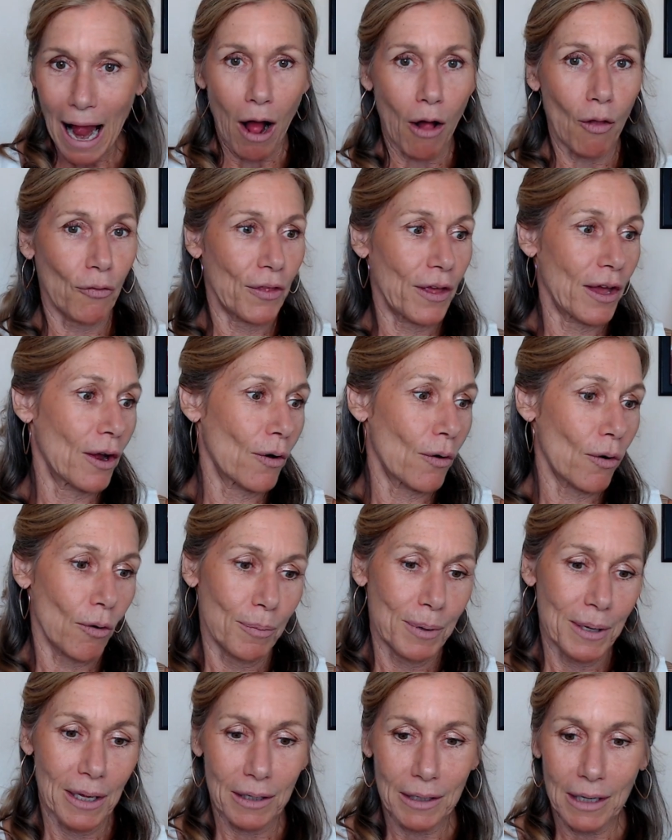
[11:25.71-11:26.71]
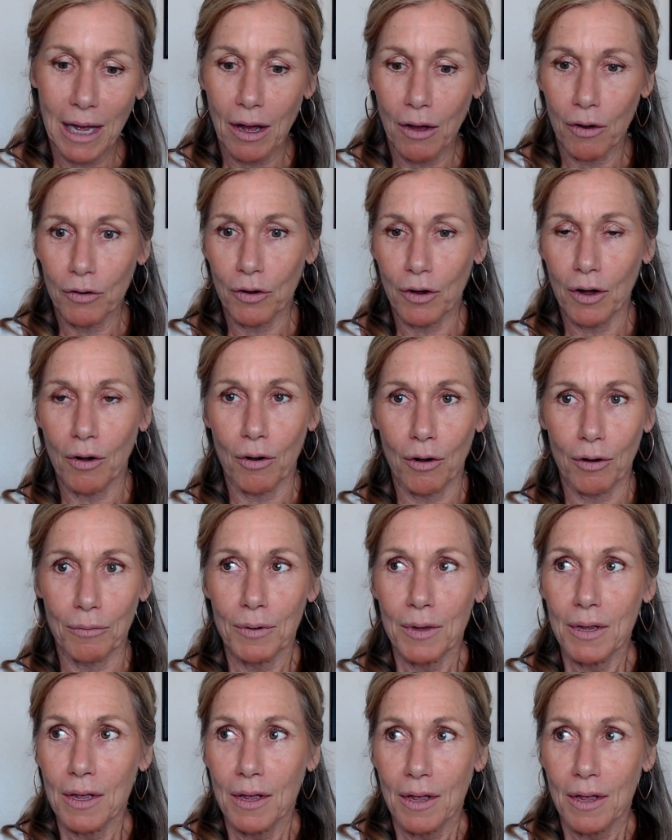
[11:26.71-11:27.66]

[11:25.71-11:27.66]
out there or being loud or